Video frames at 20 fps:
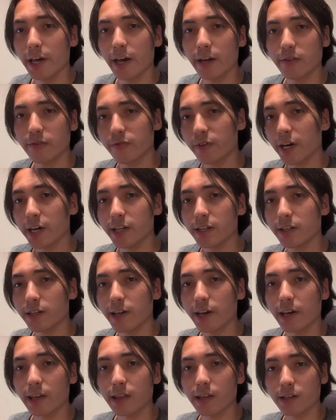And find a
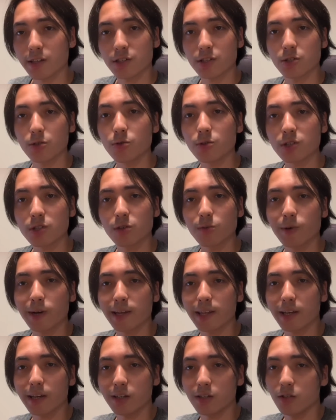deck that suits the way
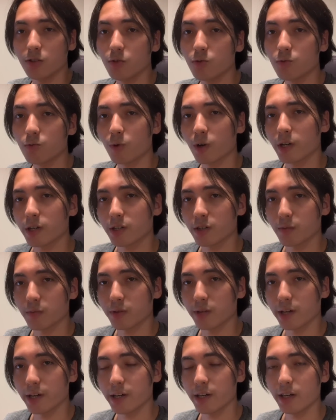that you want to
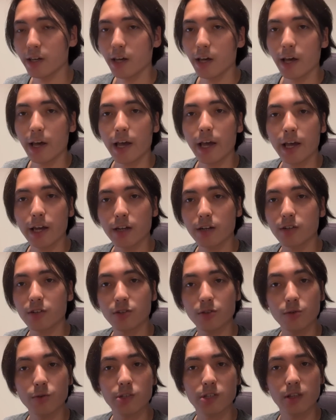play and
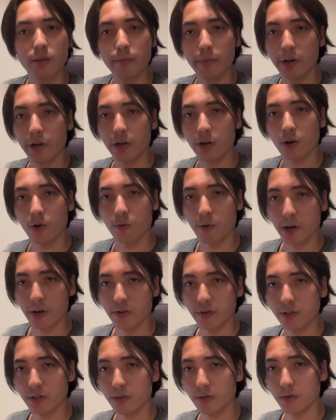suits the meta
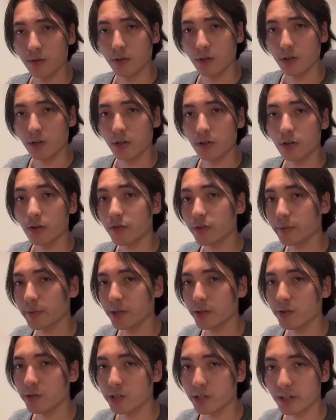around you.
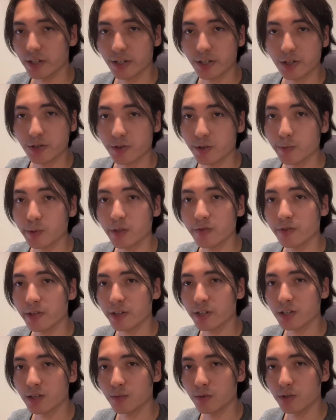Doflamingo is an extremely
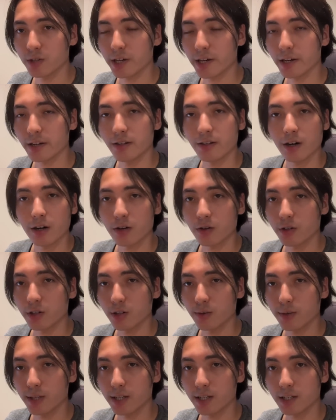flexible deck, not only in
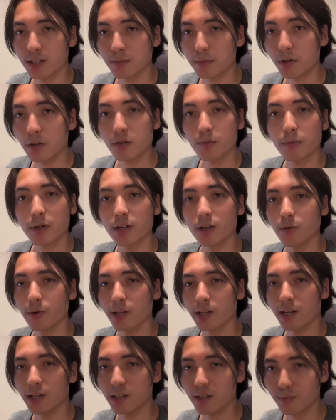the way that he's built, but in the way
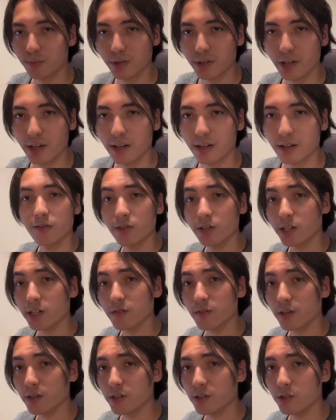that he's played. If you guys
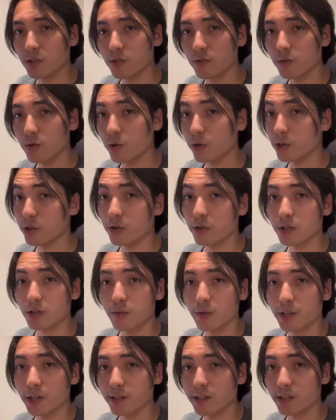found this useful or know
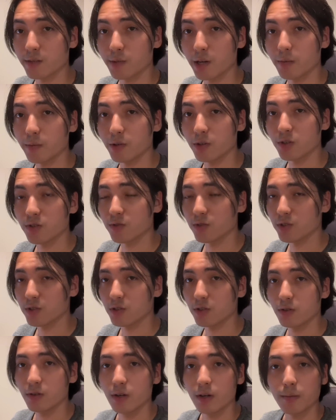someone that this might be useful
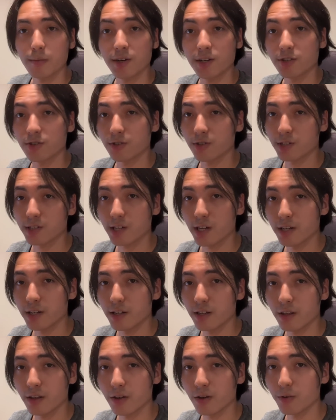to, make sure to send
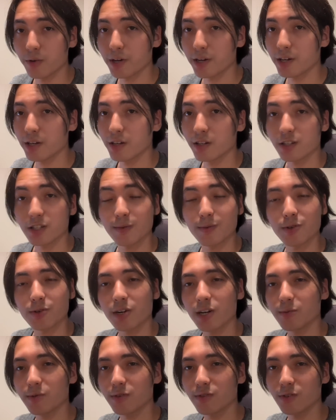it their way.
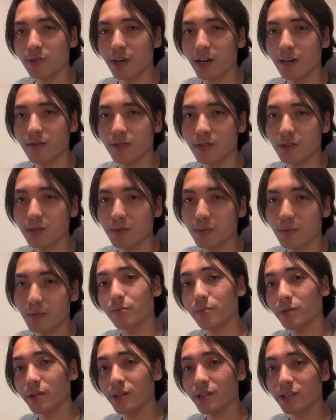Subscribe if you haven't.
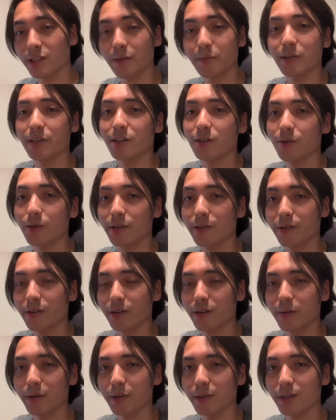Please let me know what you thought
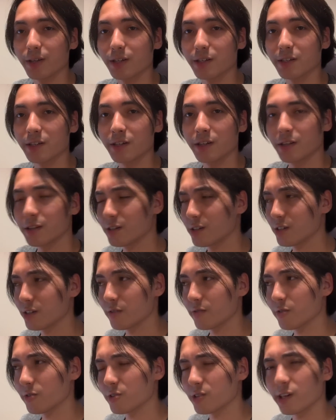about this. This is the
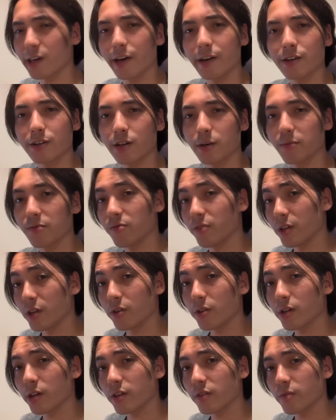first guide type video
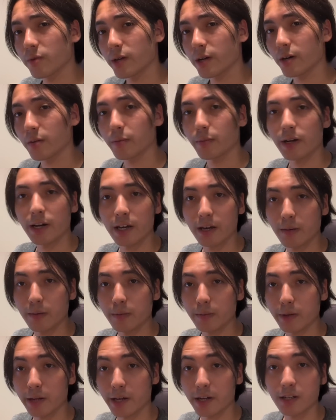that I've put out, but I am
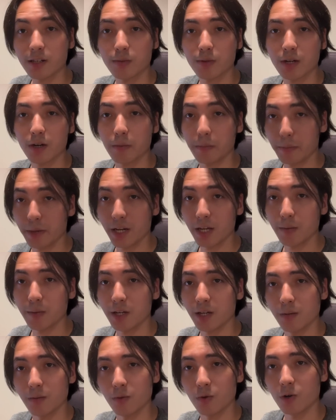planning to put out many,
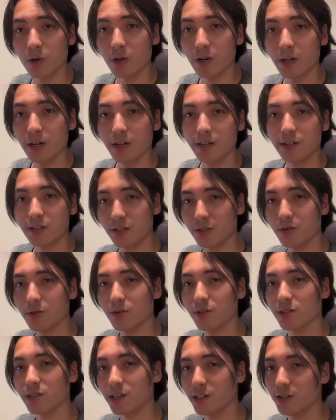many more, so
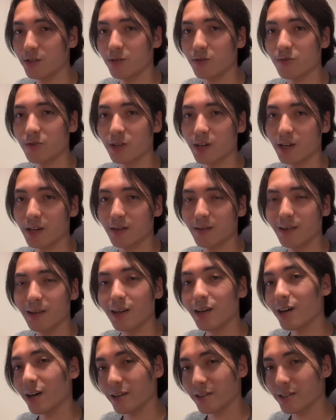stay tuned for that.
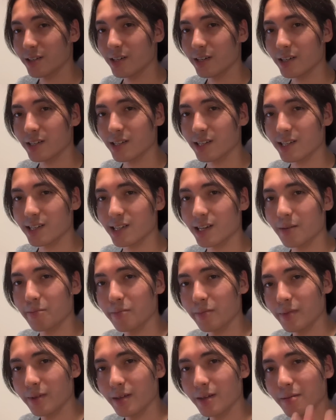I'll see you guys next time.
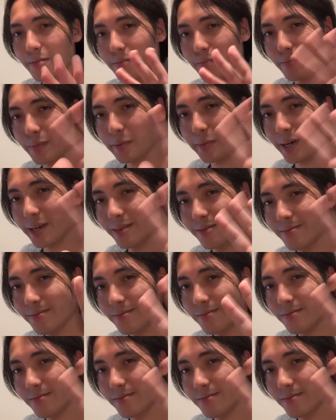Bye-bye.